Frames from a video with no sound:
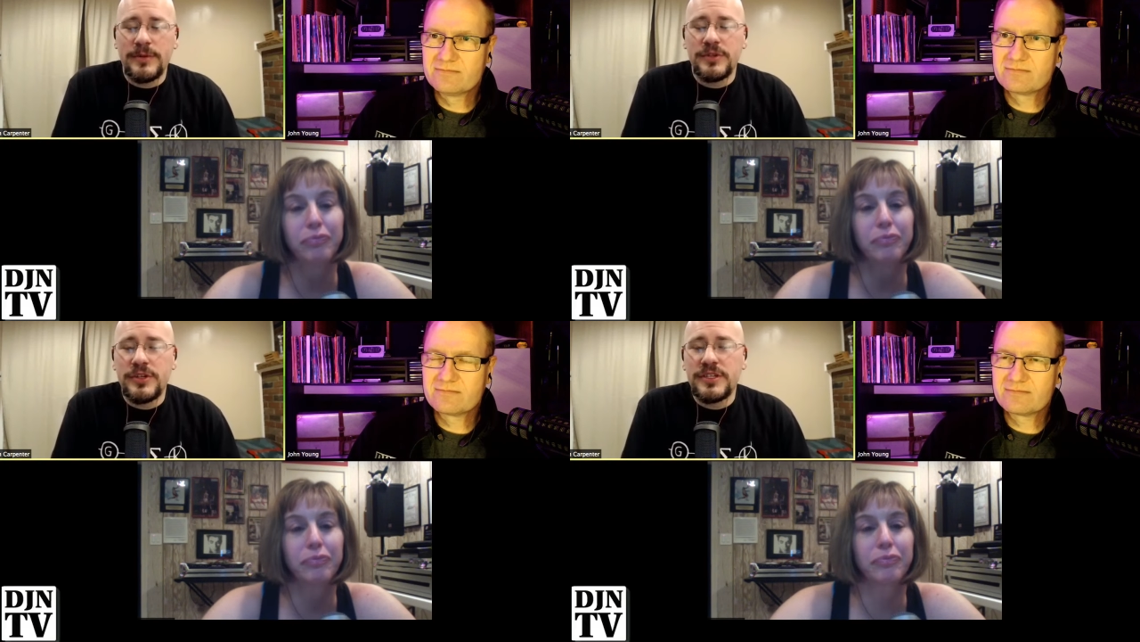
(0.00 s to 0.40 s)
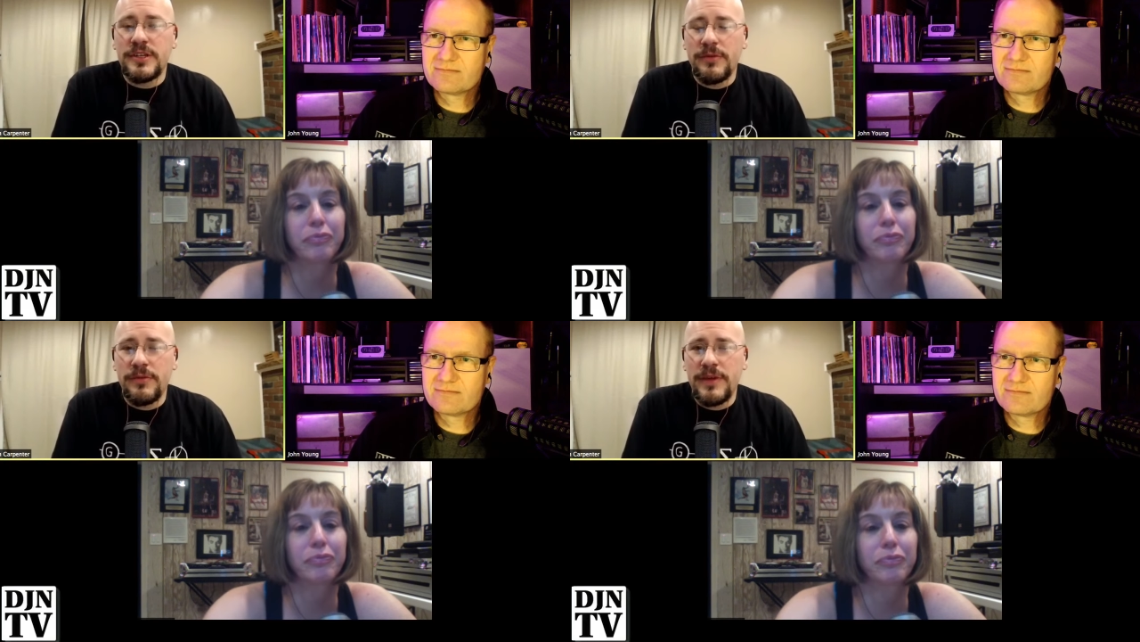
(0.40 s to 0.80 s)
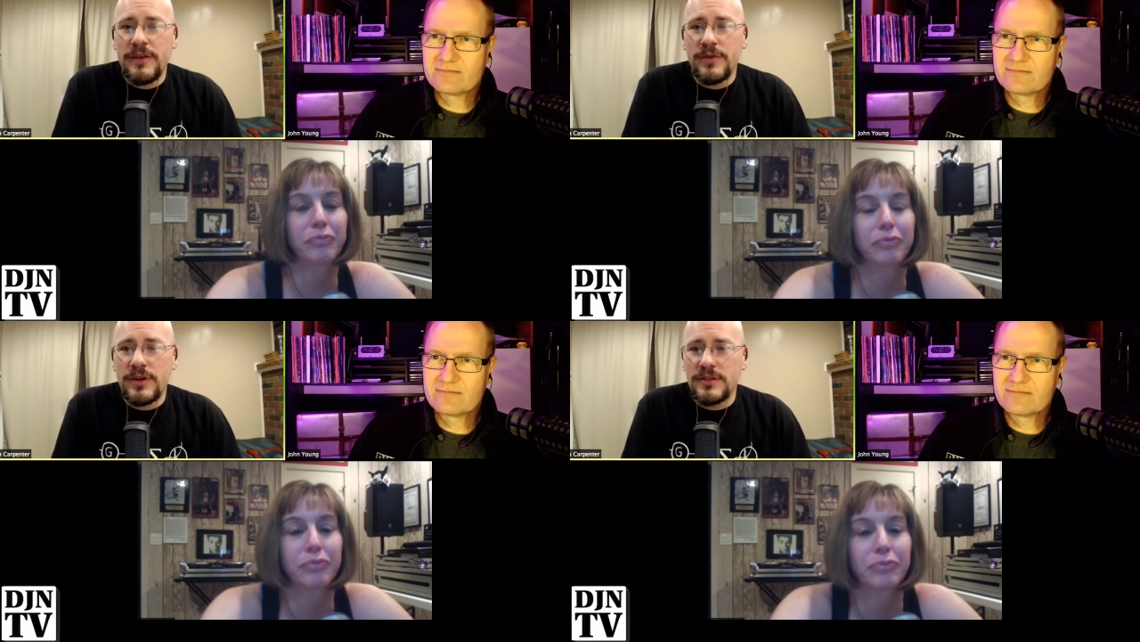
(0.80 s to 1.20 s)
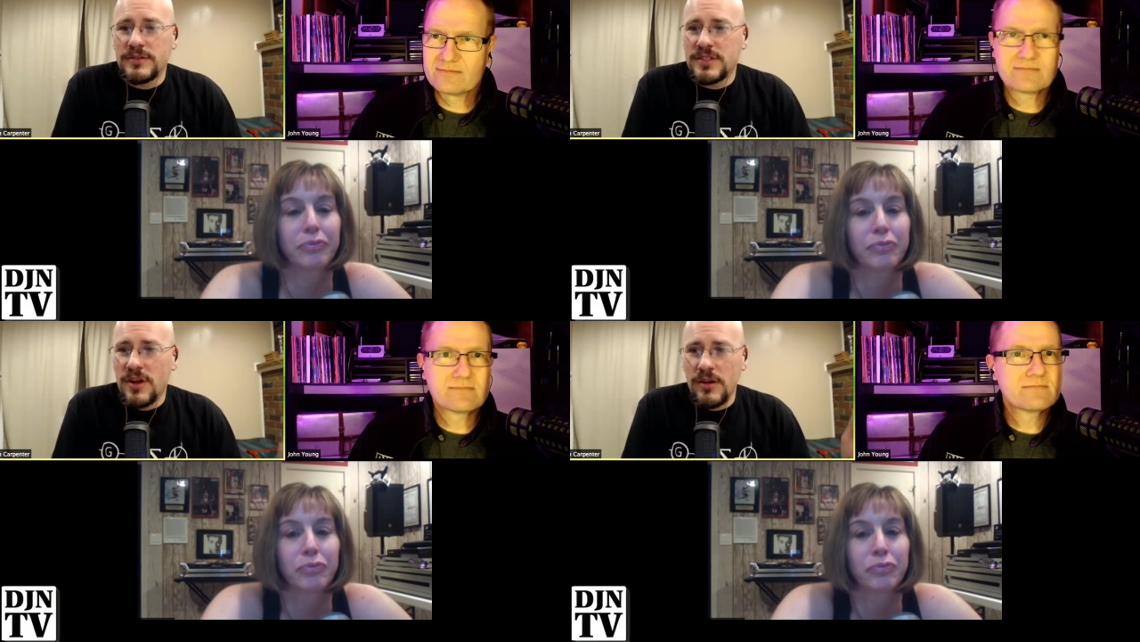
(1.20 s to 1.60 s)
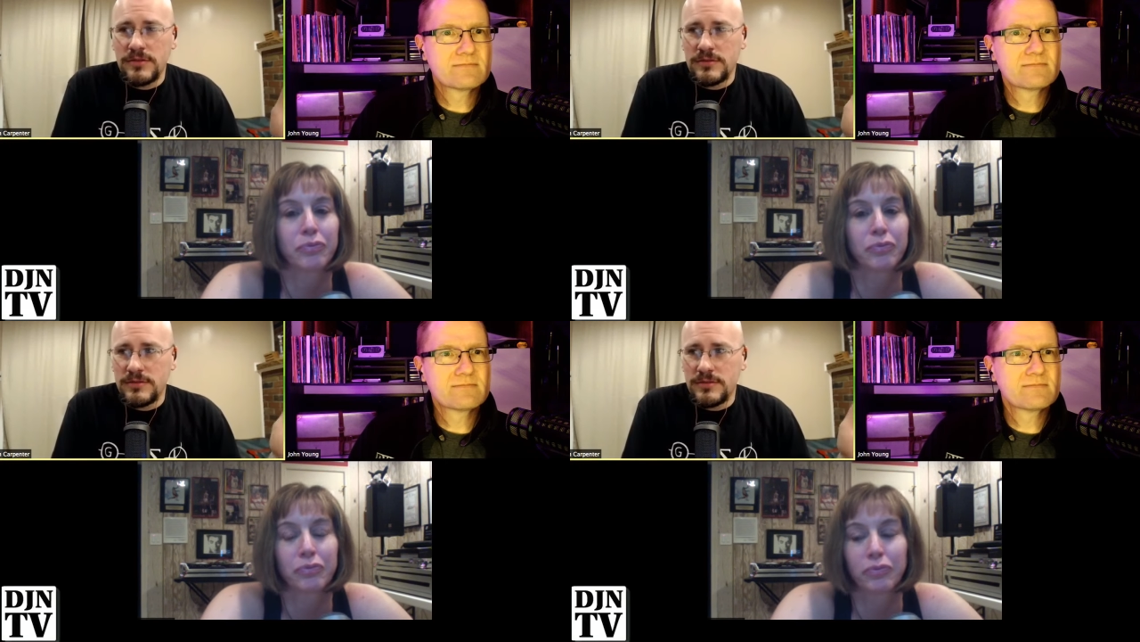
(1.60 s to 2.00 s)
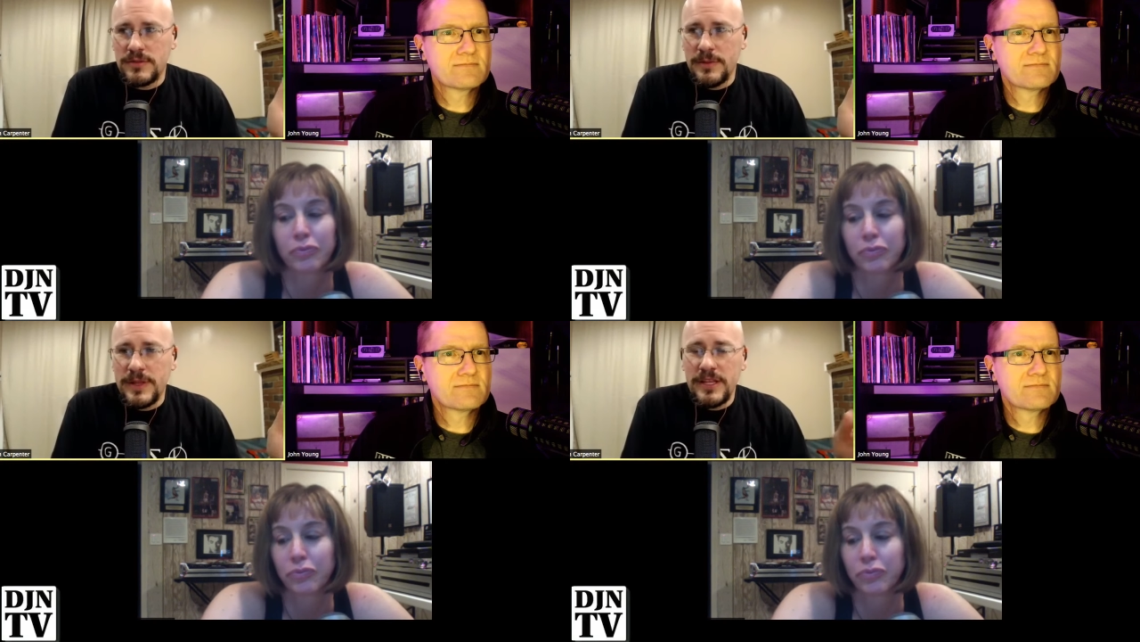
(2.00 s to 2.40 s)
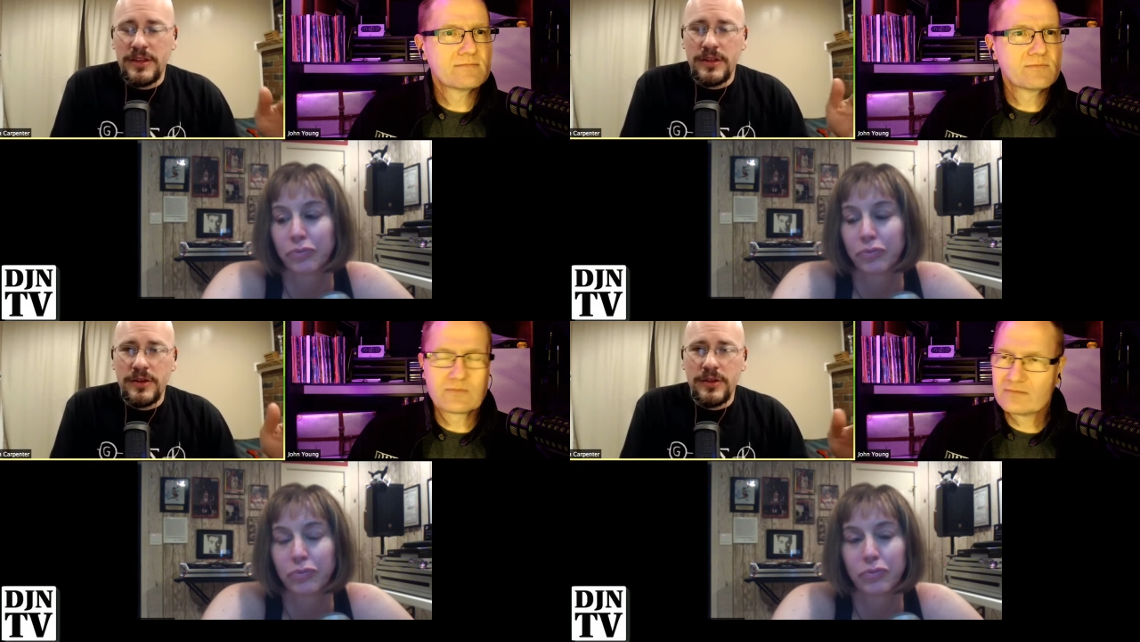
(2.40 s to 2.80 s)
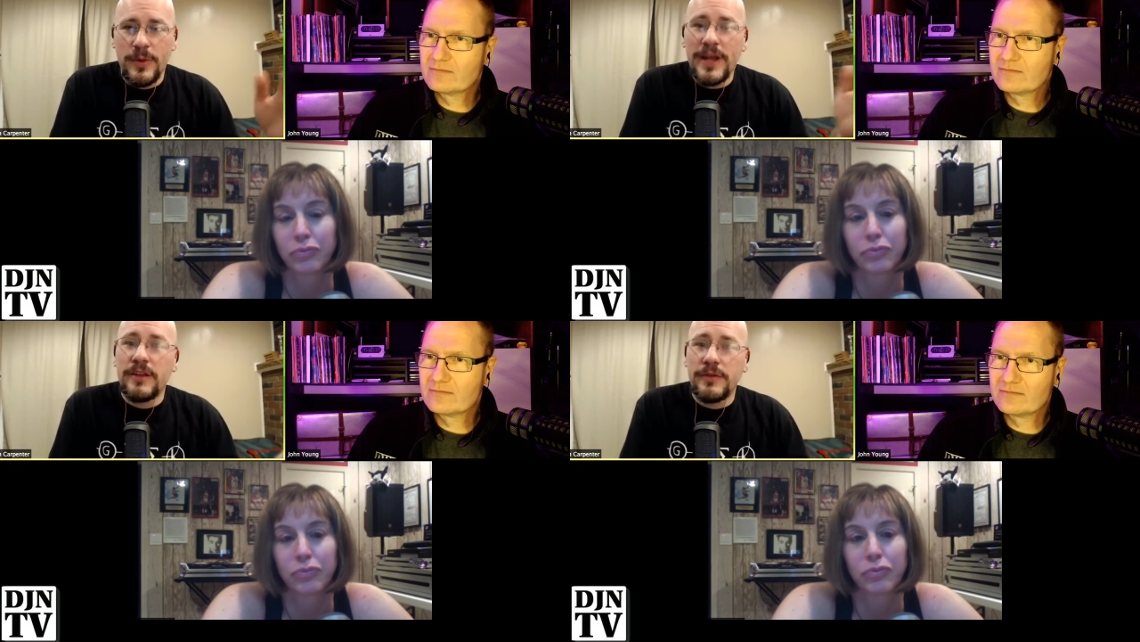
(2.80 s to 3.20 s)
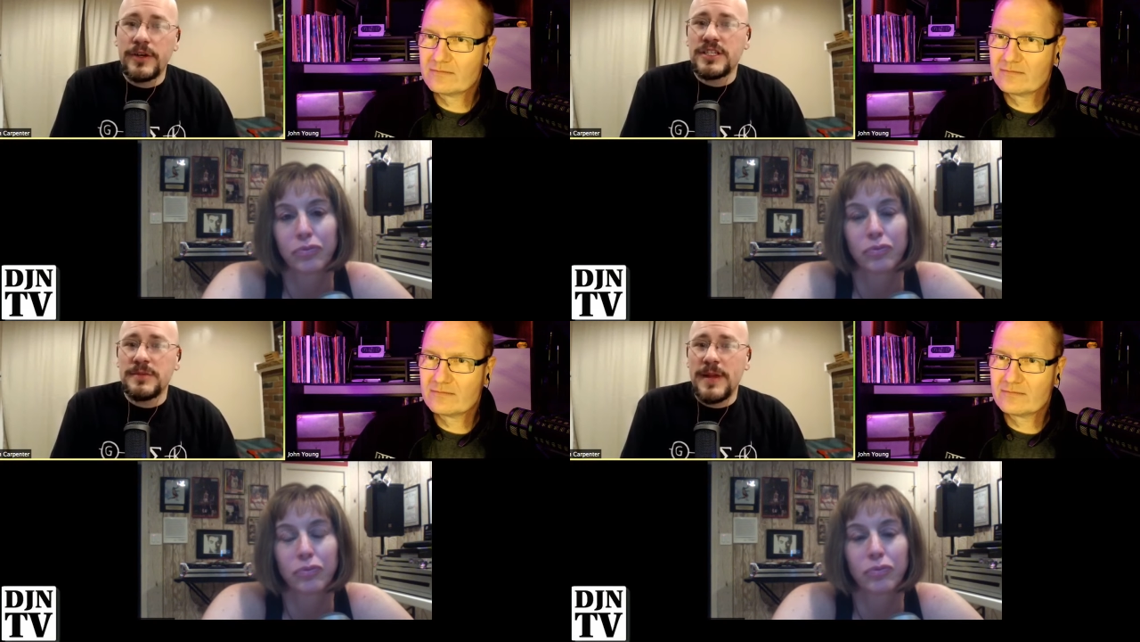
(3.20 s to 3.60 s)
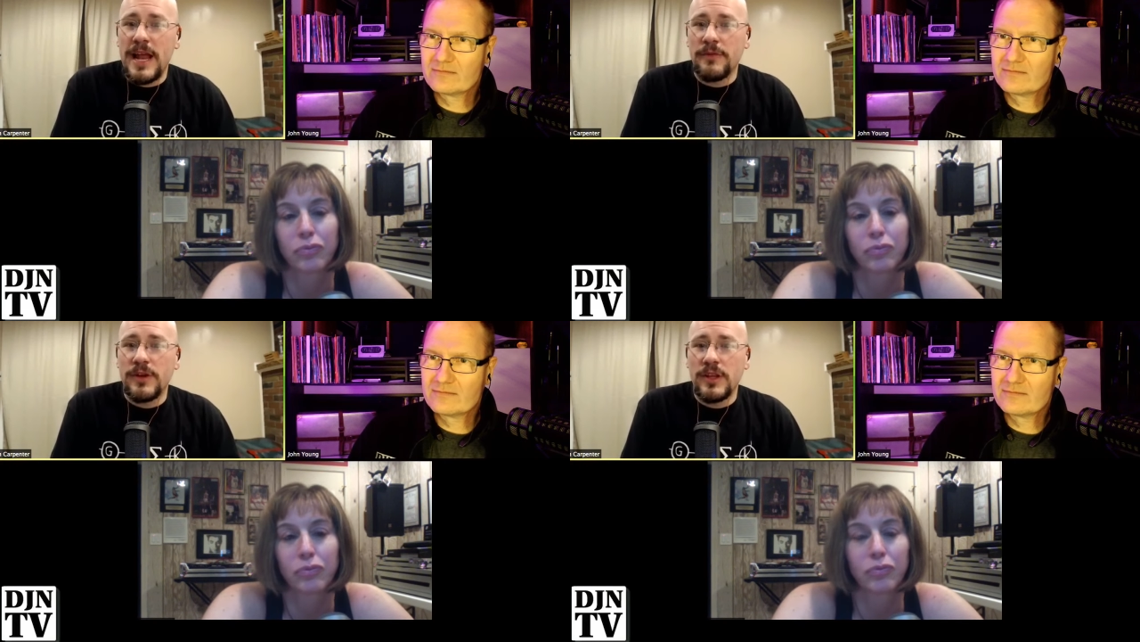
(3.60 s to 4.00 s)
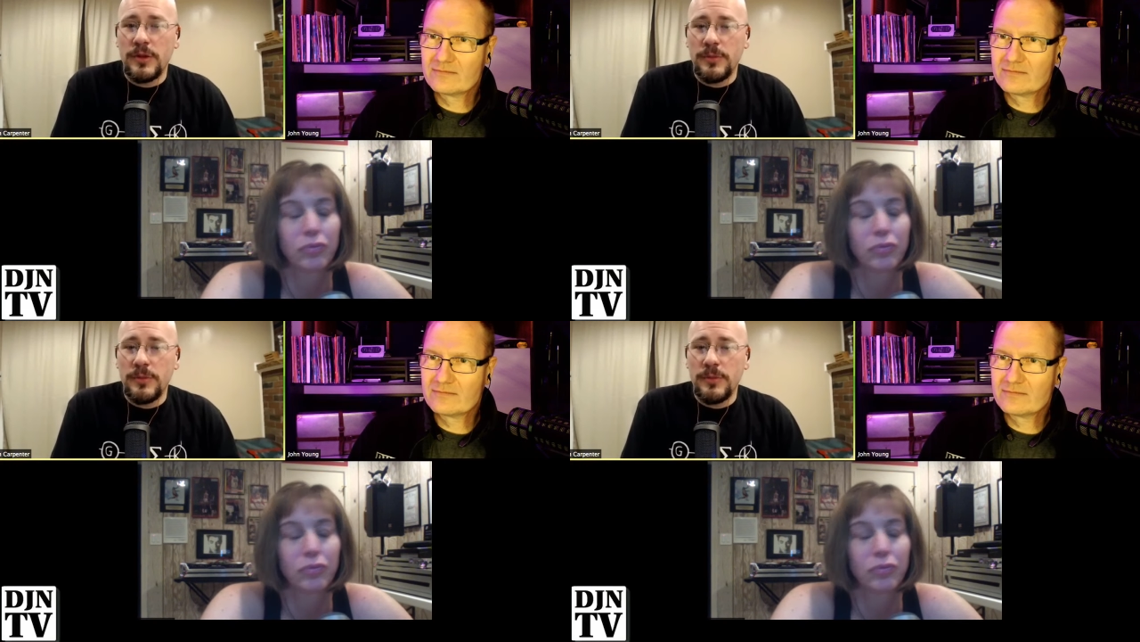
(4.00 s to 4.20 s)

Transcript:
Speaker 1: do yourself a favor. The regular version's been out for a little